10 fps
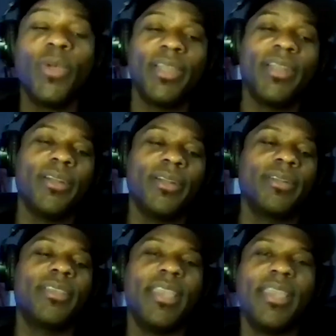
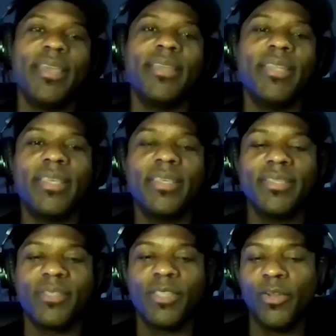where Ken
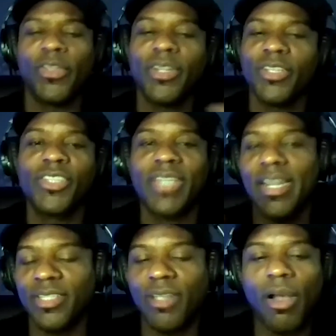is, they're going to
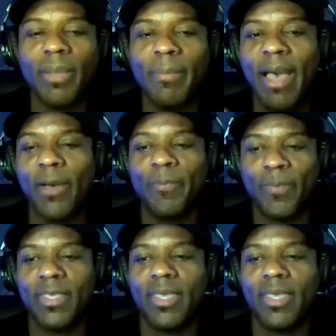kind of talk about